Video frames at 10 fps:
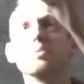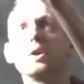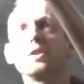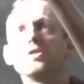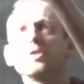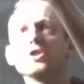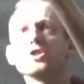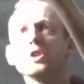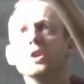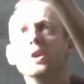write as
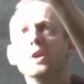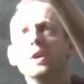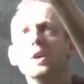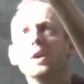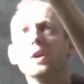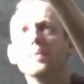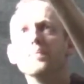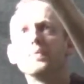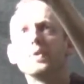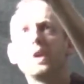such:
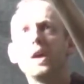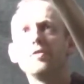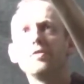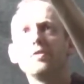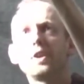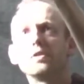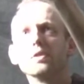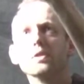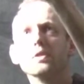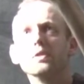F vector